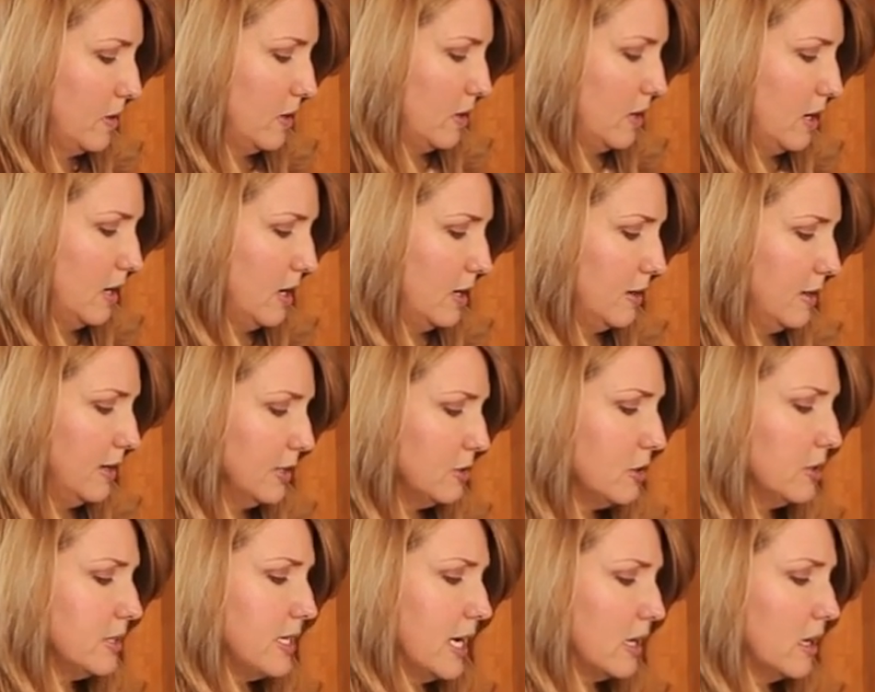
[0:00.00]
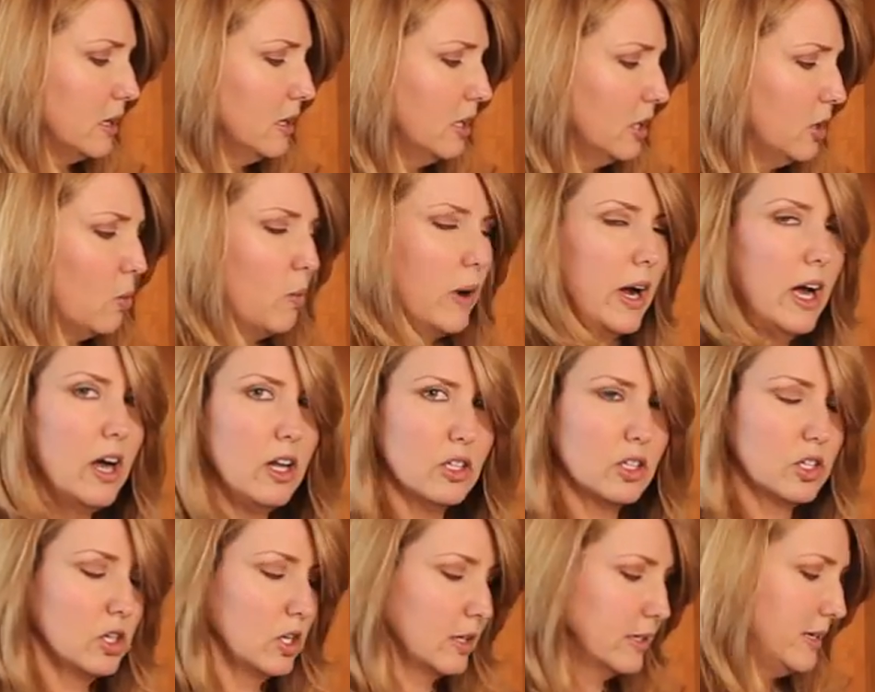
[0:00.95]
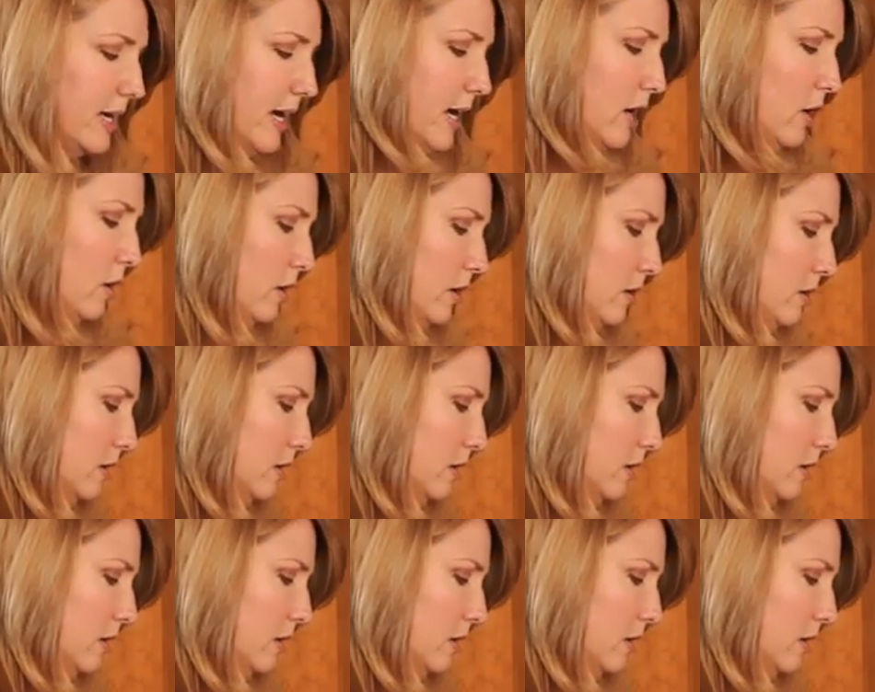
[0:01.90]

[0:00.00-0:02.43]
And these will take a little while to cook down.